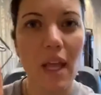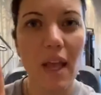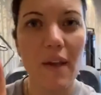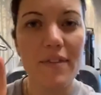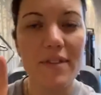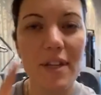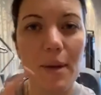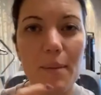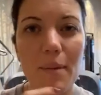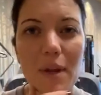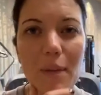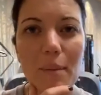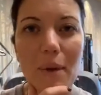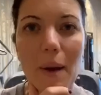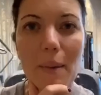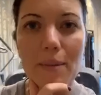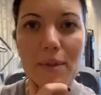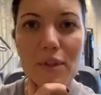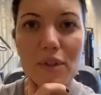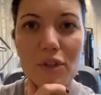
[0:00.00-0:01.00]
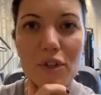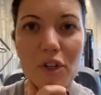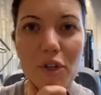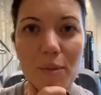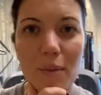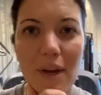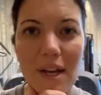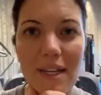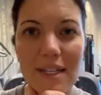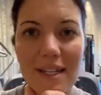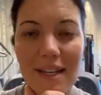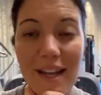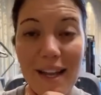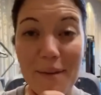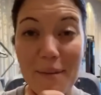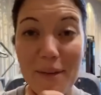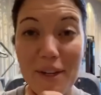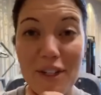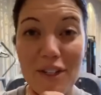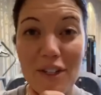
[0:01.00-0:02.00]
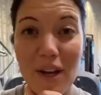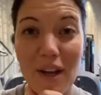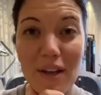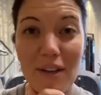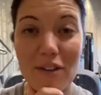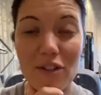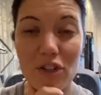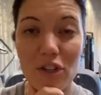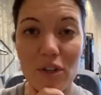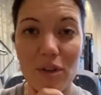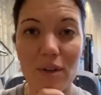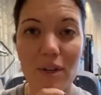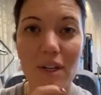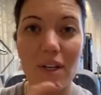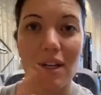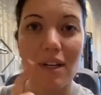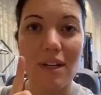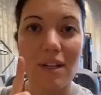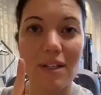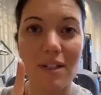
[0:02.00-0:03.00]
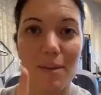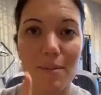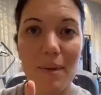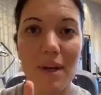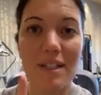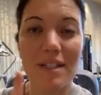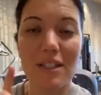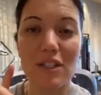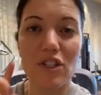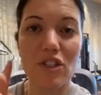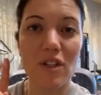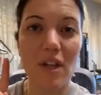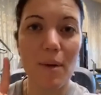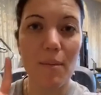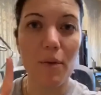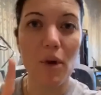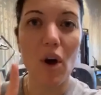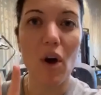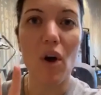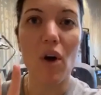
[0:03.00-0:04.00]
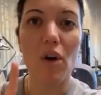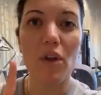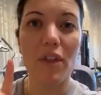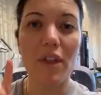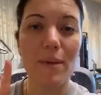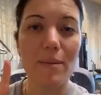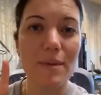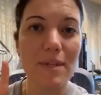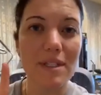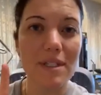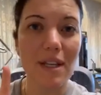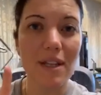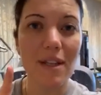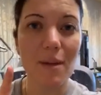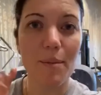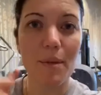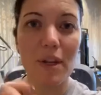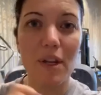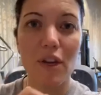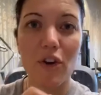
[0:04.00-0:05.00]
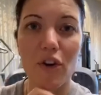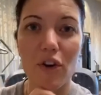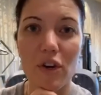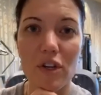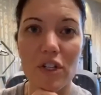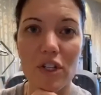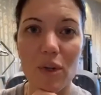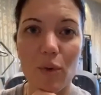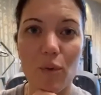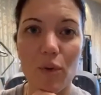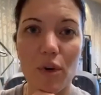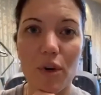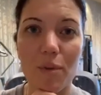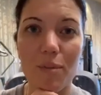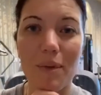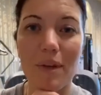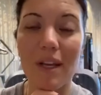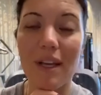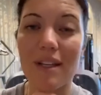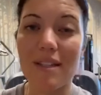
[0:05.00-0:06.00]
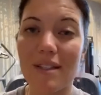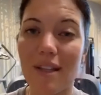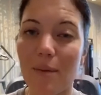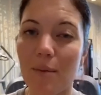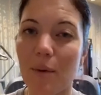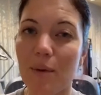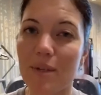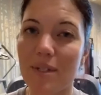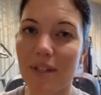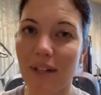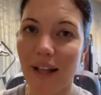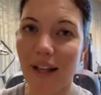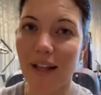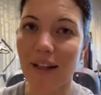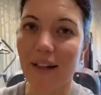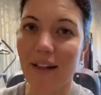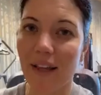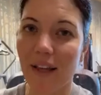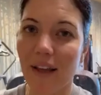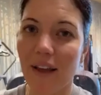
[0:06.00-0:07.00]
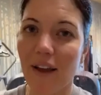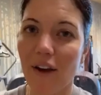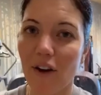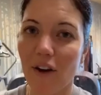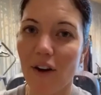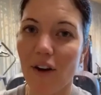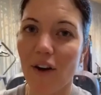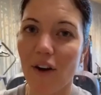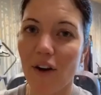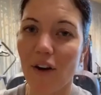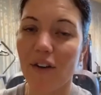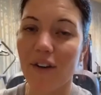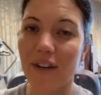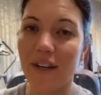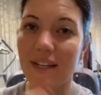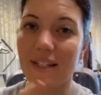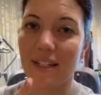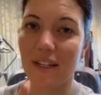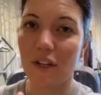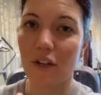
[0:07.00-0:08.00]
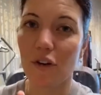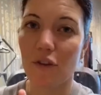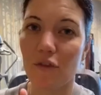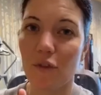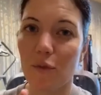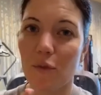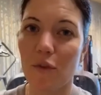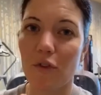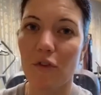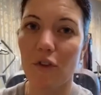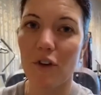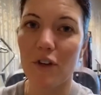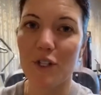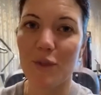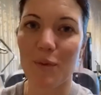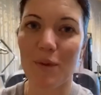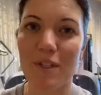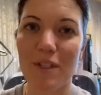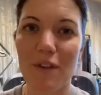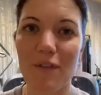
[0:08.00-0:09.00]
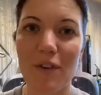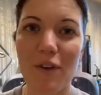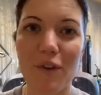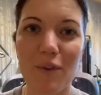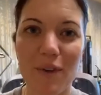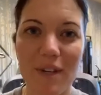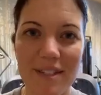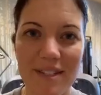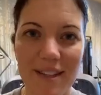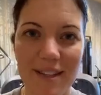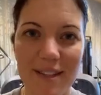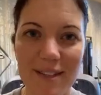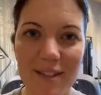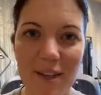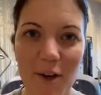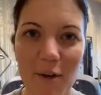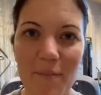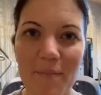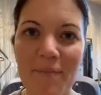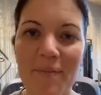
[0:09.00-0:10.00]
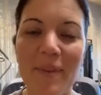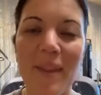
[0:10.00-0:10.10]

if somebody pops into your mind today, I'm going to challenge you to message them, call them, send them an encouraging word, because they most likely need to hear from you for a specific reason. So